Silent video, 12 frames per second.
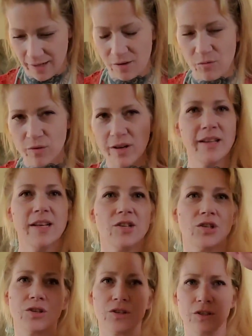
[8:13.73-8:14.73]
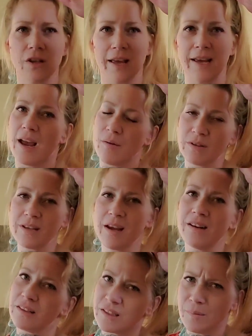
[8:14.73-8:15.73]
really, I was kind
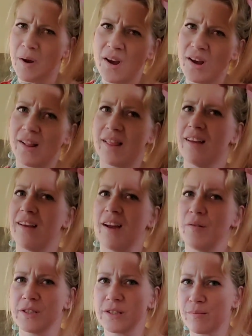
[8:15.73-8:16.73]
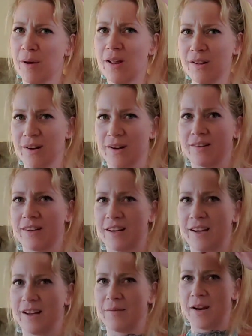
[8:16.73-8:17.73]
of small. I was smaller than I
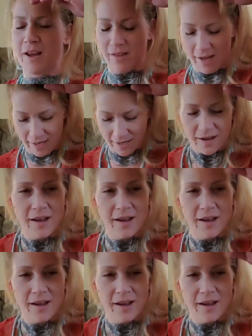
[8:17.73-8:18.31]
am now. Like